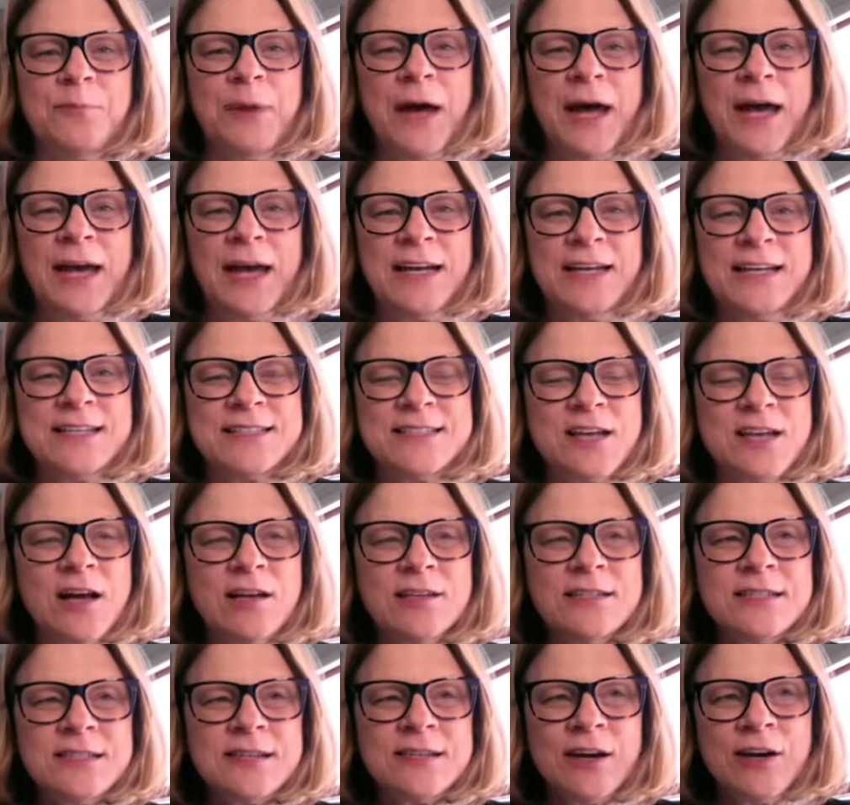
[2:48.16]
But it's
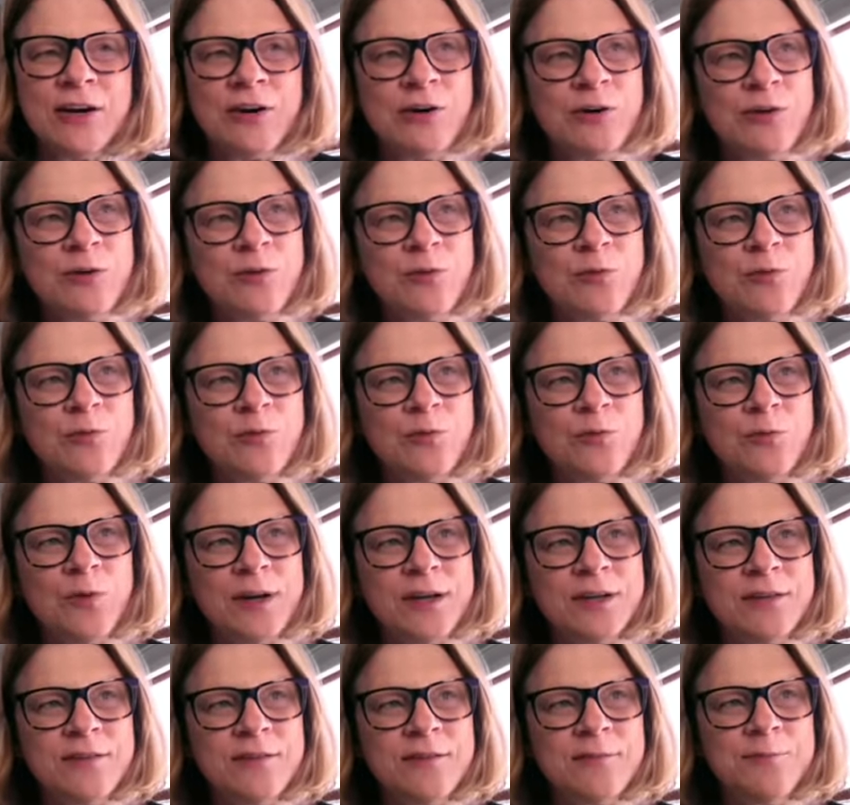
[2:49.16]
also
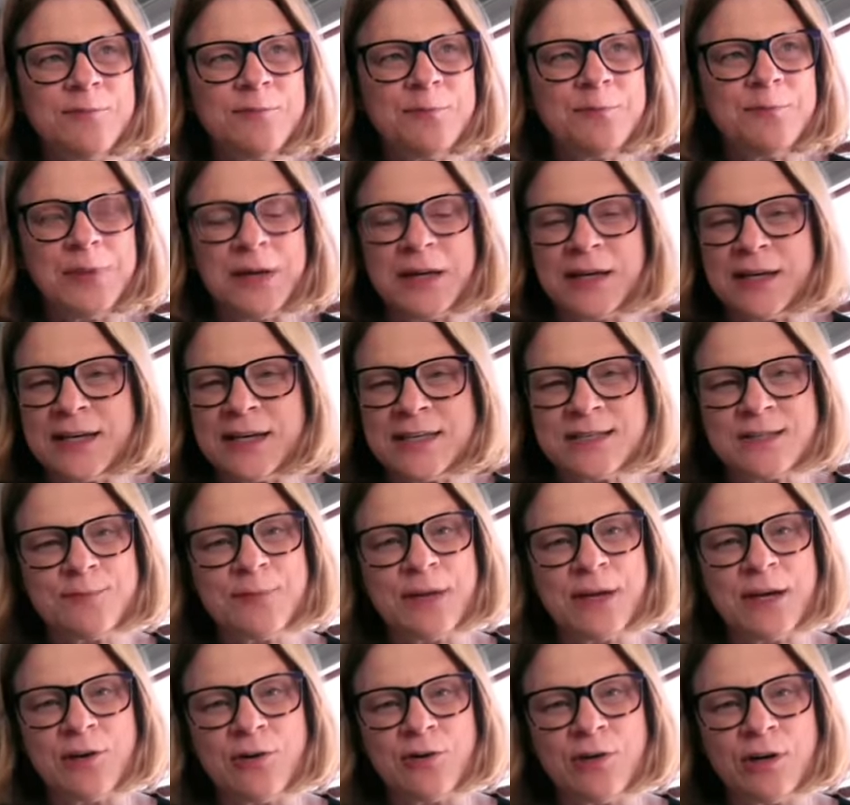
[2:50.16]
one of the biggest
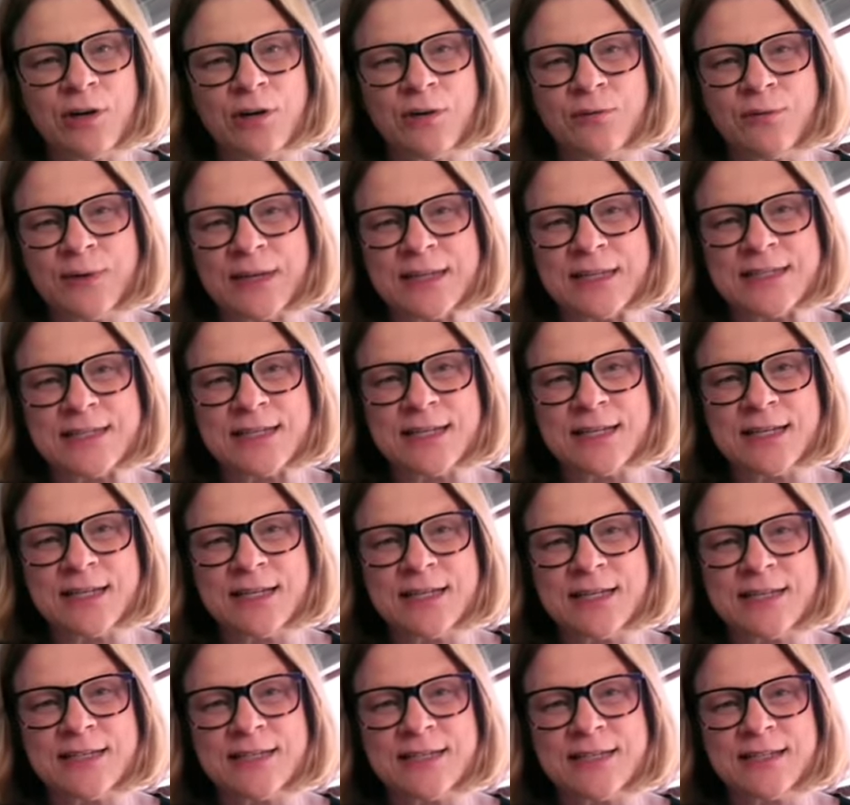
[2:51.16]
mayoral
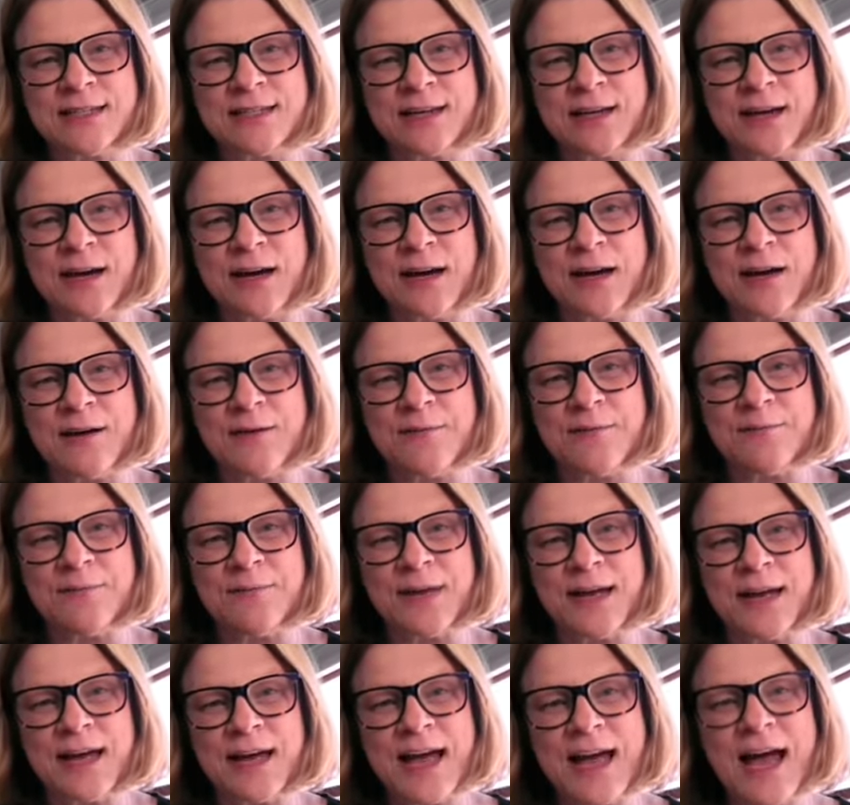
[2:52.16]
races to
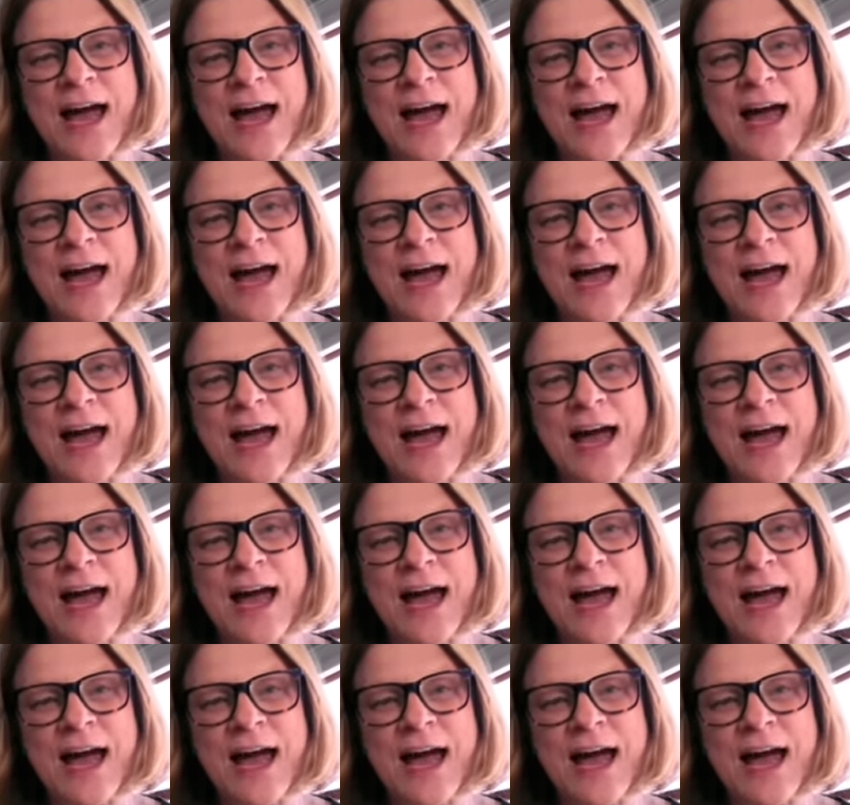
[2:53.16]
come